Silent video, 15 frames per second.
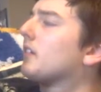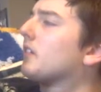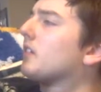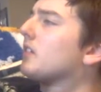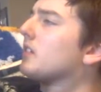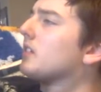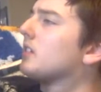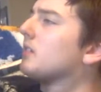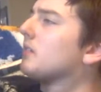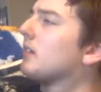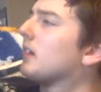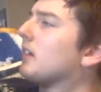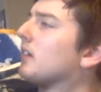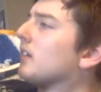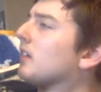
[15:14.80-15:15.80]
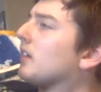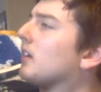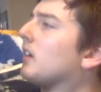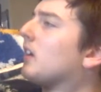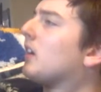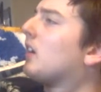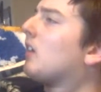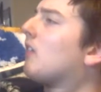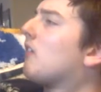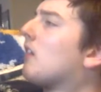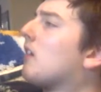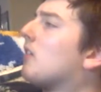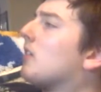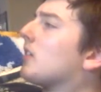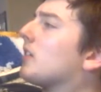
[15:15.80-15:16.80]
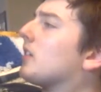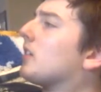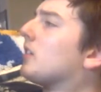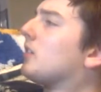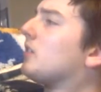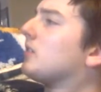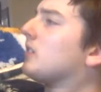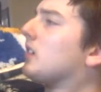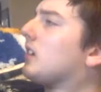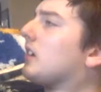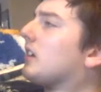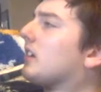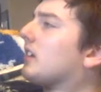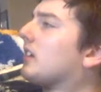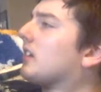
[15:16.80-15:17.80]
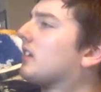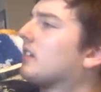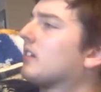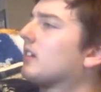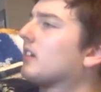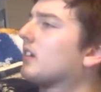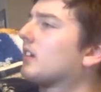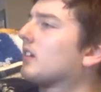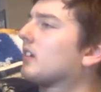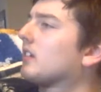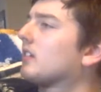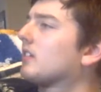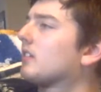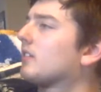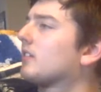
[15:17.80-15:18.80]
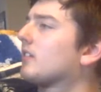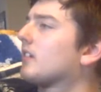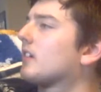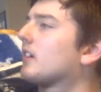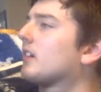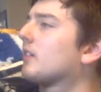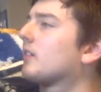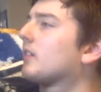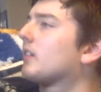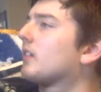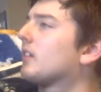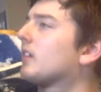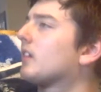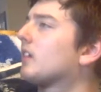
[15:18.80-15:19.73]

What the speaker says: stretching the mouth. We were soon lost in graves,